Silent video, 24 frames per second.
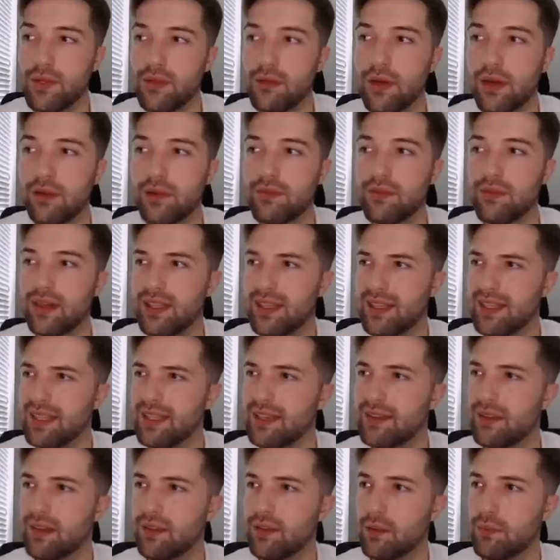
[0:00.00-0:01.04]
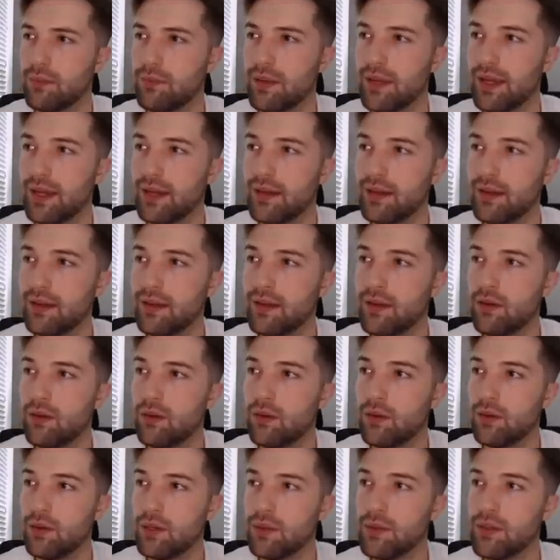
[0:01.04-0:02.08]
We do have, I think, another pick.
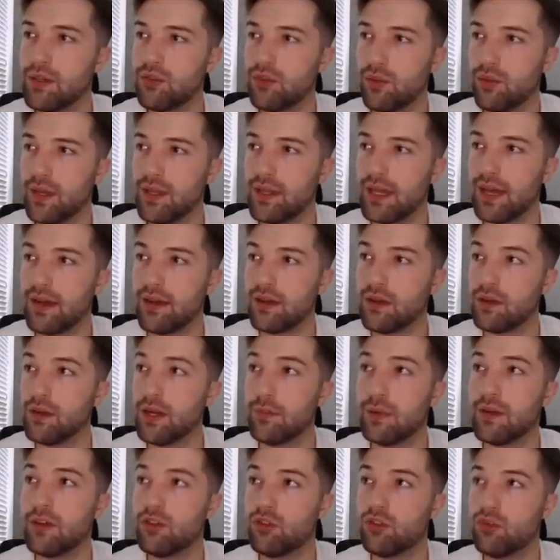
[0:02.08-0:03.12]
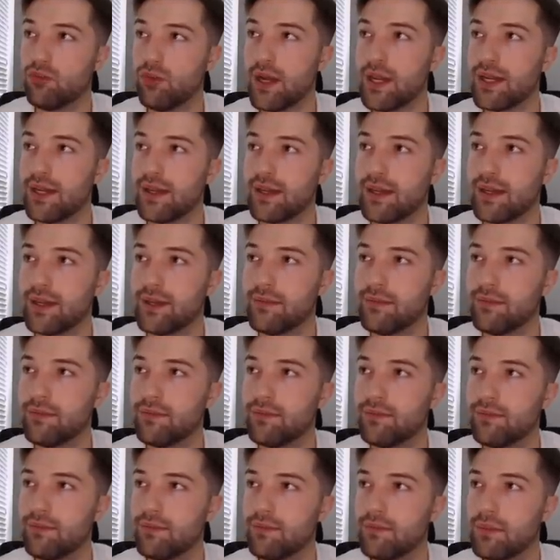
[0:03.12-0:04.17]
Or did we trade that? Okay, we traded it.
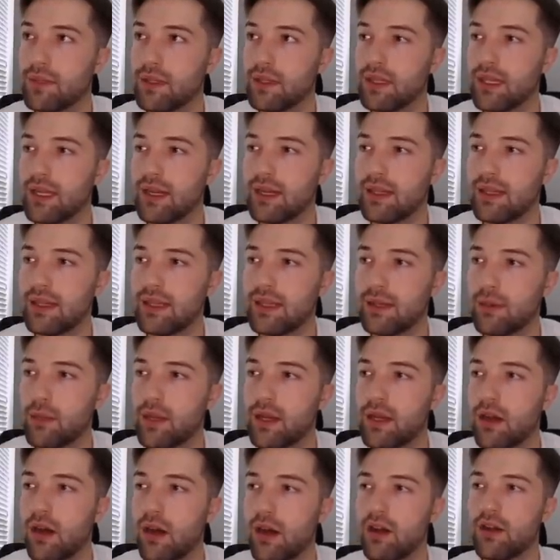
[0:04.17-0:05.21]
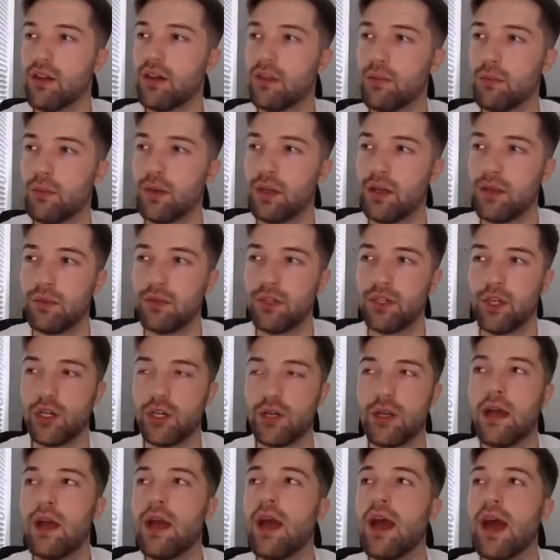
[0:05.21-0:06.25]
But then I think we got another one in
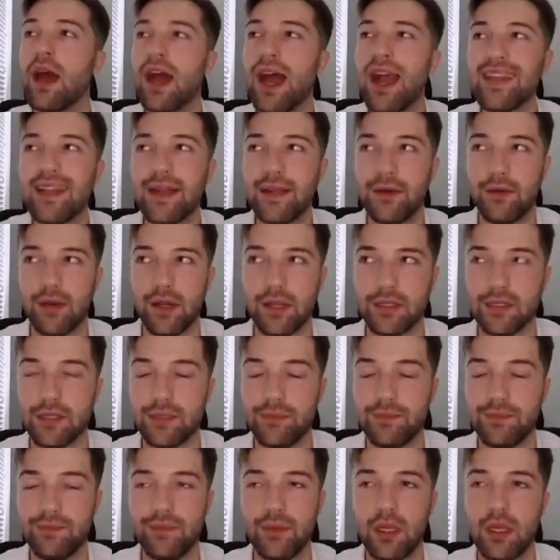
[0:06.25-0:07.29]
return. I digress.